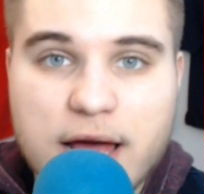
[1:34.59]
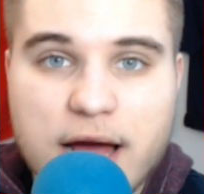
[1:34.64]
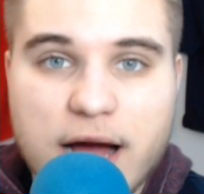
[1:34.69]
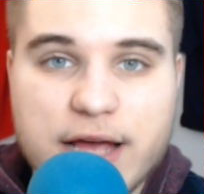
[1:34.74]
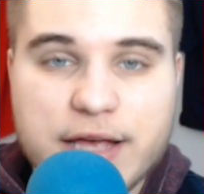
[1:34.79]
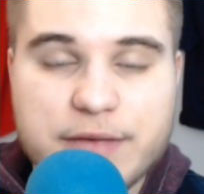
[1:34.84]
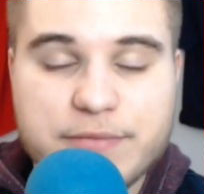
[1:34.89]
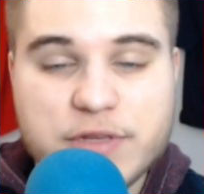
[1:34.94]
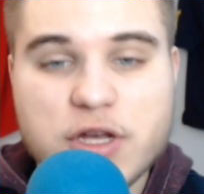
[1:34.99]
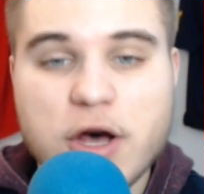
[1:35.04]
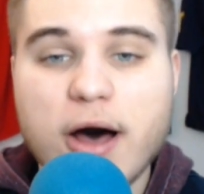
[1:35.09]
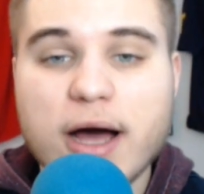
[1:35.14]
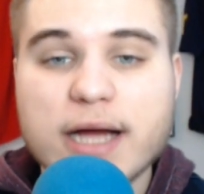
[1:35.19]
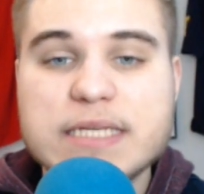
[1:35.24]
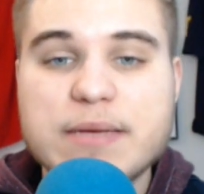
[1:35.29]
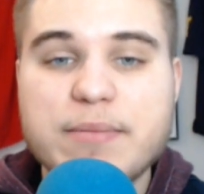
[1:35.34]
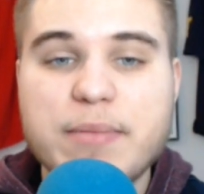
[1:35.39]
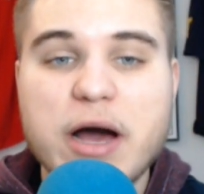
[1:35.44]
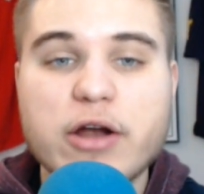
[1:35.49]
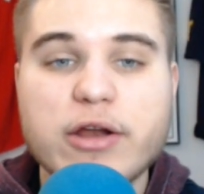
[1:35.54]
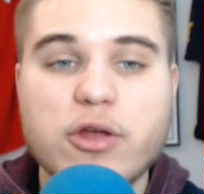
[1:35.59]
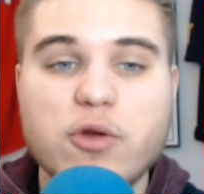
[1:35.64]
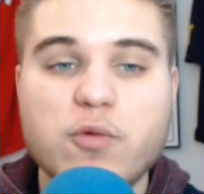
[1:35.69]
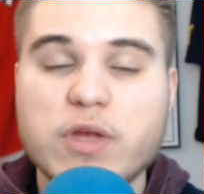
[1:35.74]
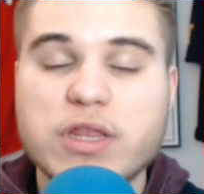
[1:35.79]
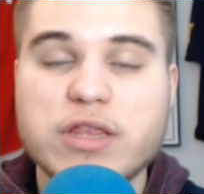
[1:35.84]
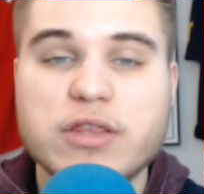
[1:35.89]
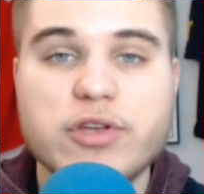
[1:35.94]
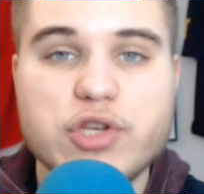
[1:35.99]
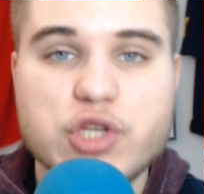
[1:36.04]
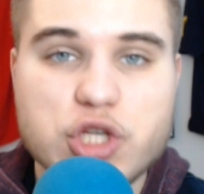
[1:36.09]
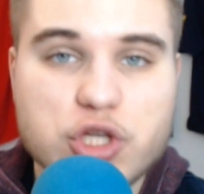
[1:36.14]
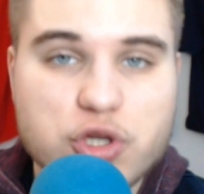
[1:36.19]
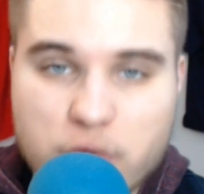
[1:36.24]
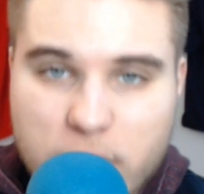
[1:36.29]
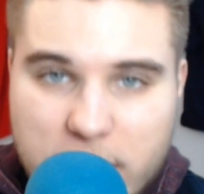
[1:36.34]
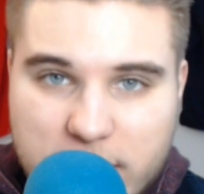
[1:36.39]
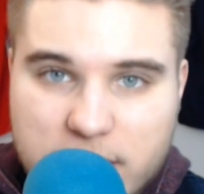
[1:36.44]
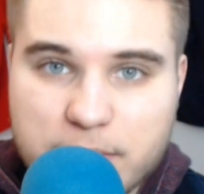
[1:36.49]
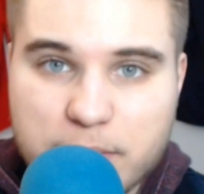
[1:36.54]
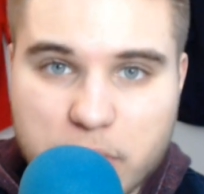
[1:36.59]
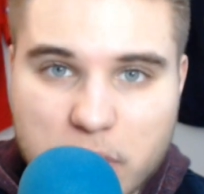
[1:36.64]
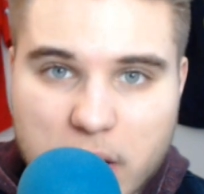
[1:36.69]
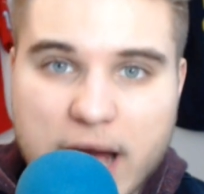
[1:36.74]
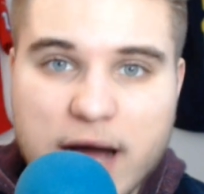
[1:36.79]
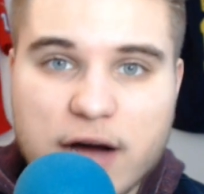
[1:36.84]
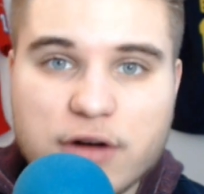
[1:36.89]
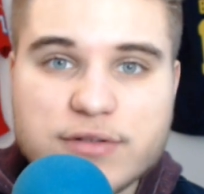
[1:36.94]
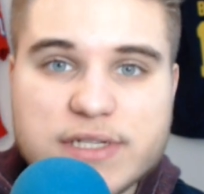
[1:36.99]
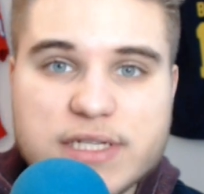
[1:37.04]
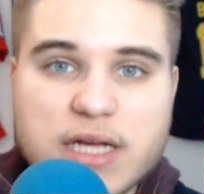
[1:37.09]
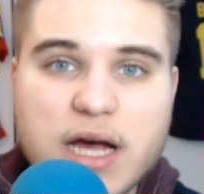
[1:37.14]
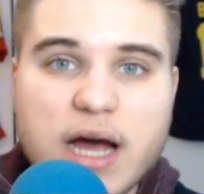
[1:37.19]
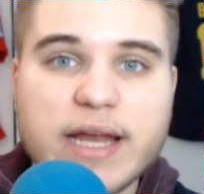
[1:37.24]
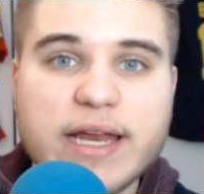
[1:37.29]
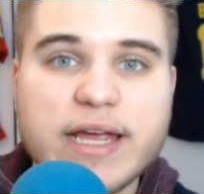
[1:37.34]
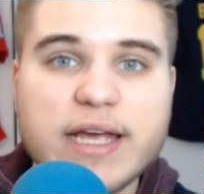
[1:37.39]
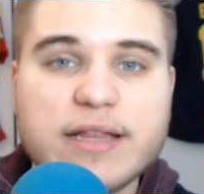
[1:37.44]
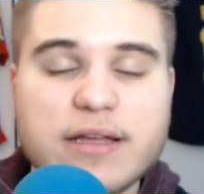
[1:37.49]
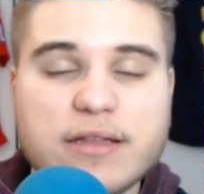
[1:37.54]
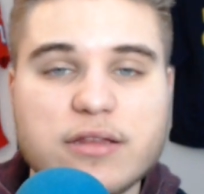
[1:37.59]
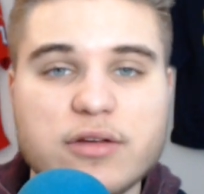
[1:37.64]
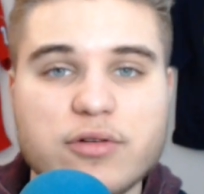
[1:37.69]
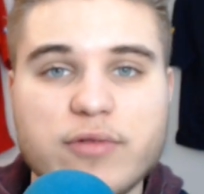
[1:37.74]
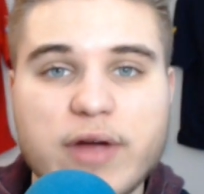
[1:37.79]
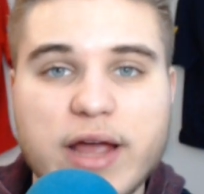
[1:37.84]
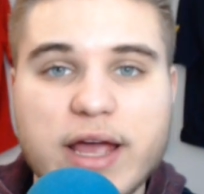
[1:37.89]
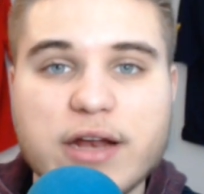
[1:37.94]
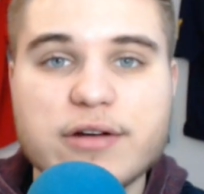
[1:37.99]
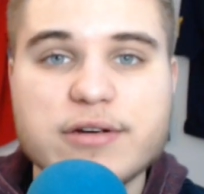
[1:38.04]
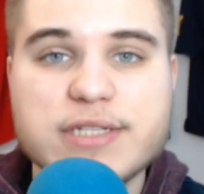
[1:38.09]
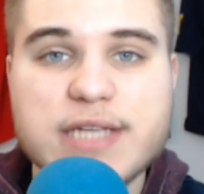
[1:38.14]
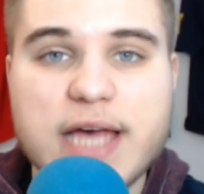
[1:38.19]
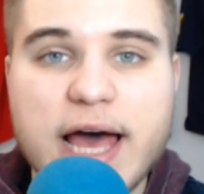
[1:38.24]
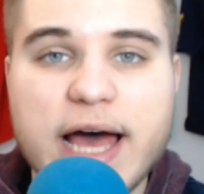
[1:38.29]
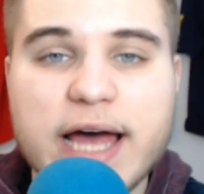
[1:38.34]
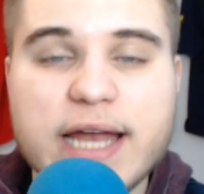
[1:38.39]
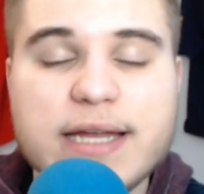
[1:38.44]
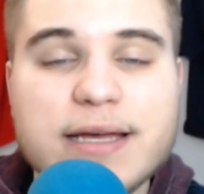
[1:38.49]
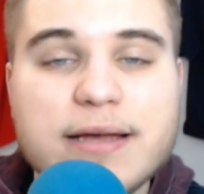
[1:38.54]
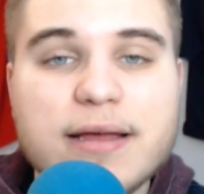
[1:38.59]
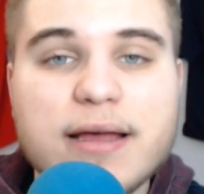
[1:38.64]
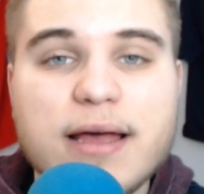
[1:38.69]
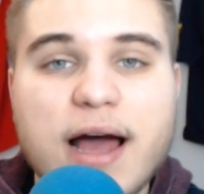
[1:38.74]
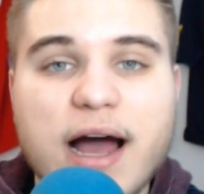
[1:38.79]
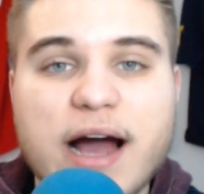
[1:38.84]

I talked about it with the Trent Brown signing that the Raiders had.